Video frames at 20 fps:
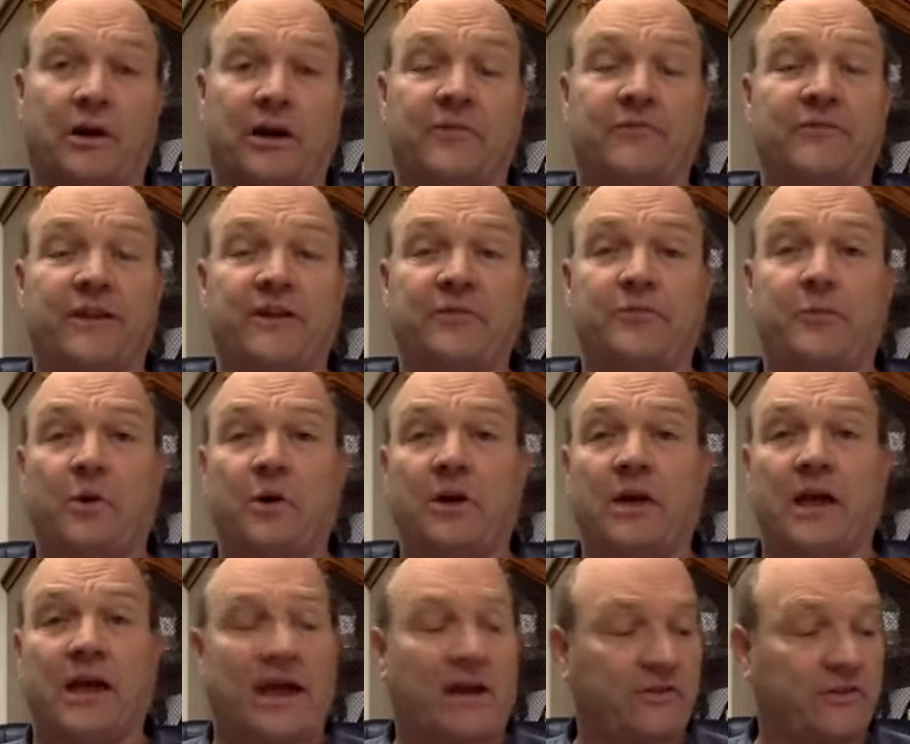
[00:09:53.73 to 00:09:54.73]
and
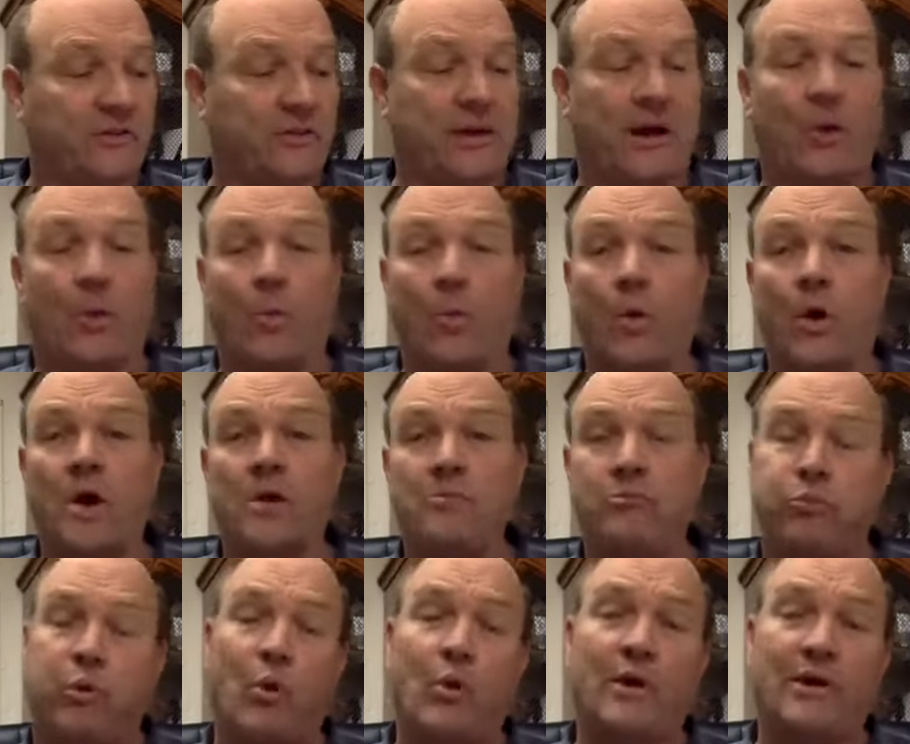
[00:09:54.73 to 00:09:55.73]
Facebook has about
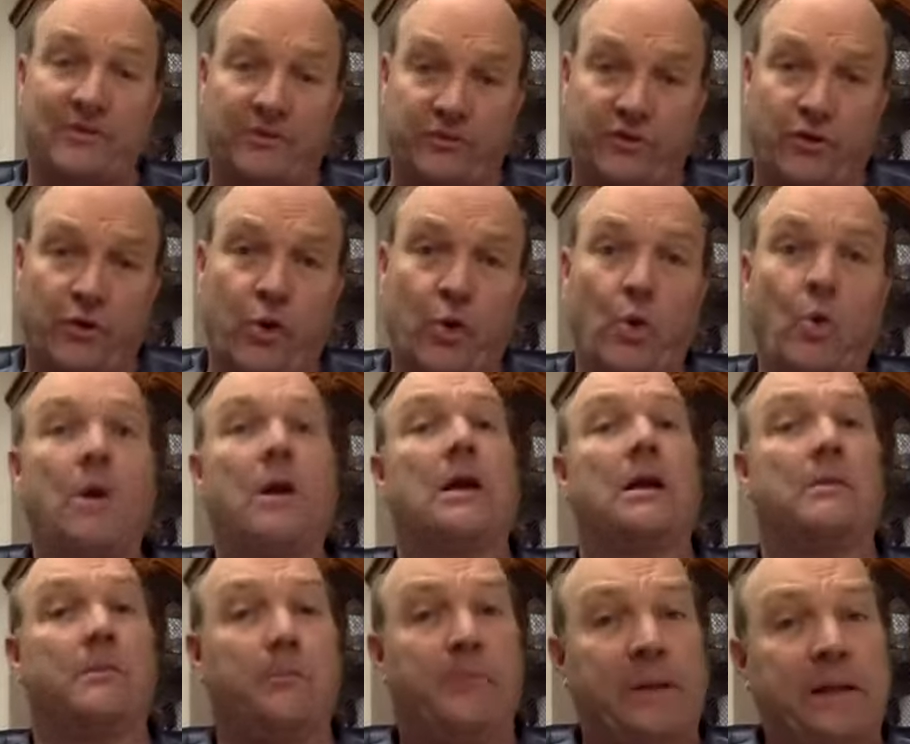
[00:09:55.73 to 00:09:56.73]
1.2
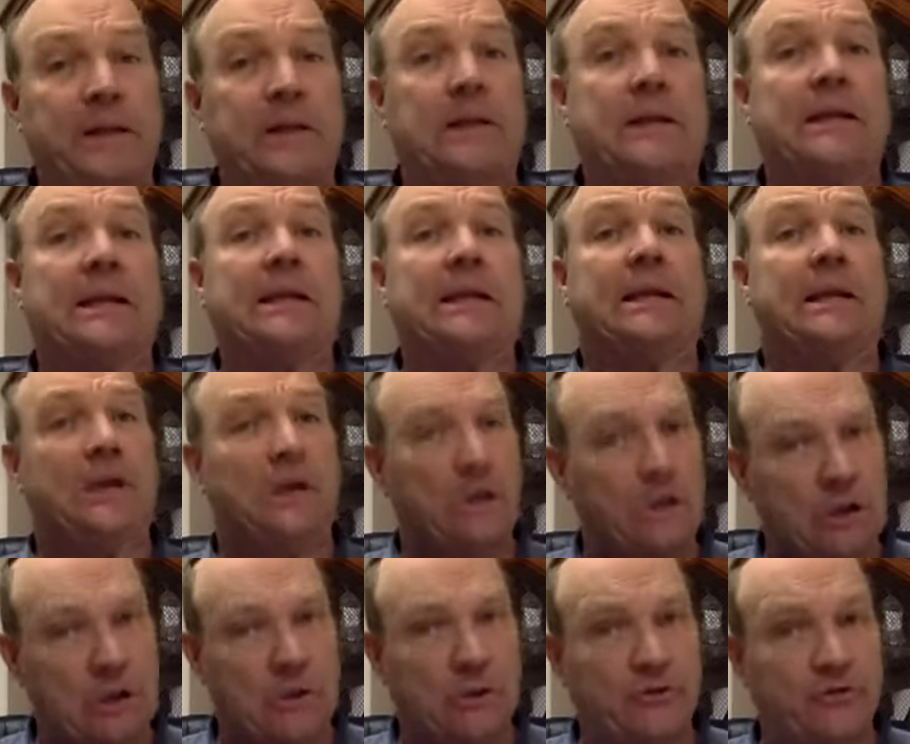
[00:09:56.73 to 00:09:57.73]
billion
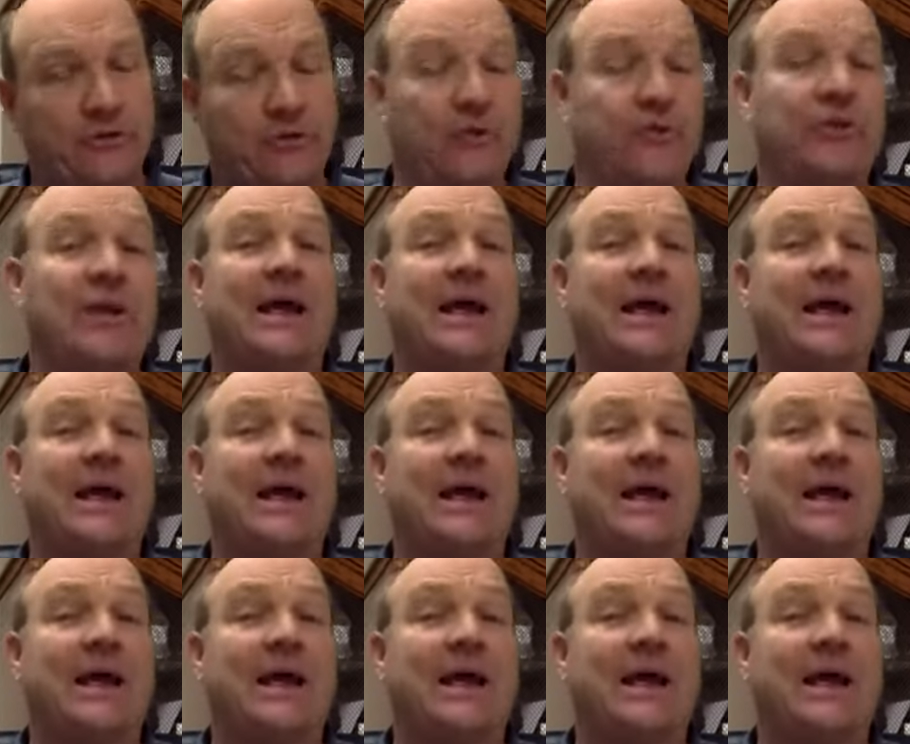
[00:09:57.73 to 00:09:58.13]
users